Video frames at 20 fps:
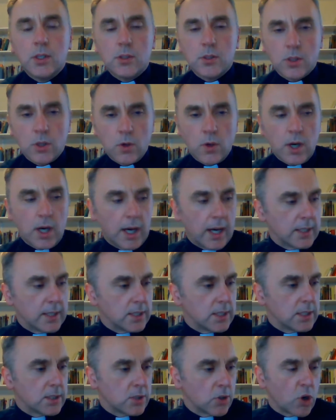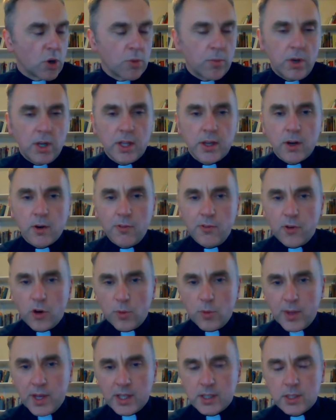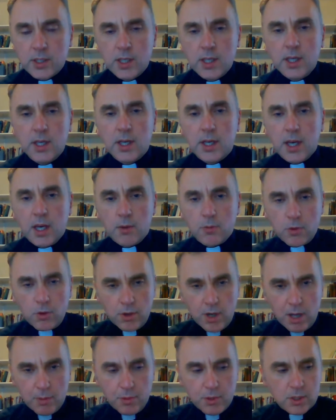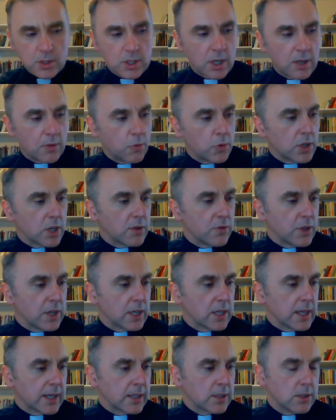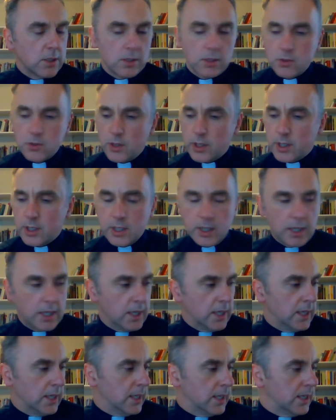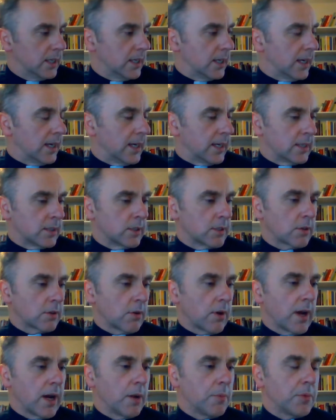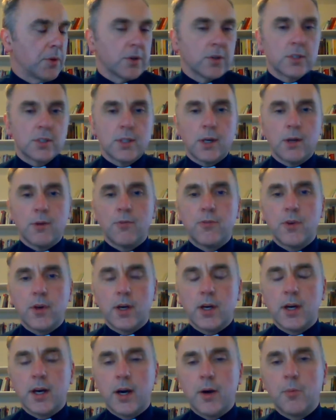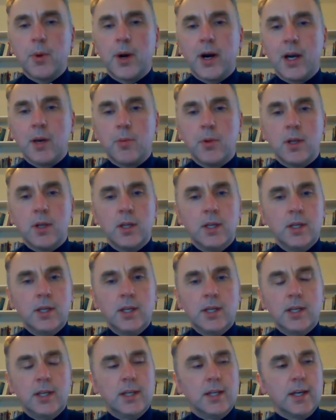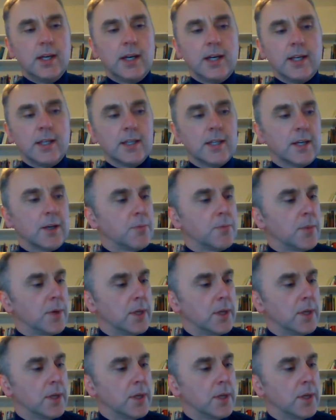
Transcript: So as is normal in our format, grab yourself whatever you like to drink, and grab yourself a Bible, and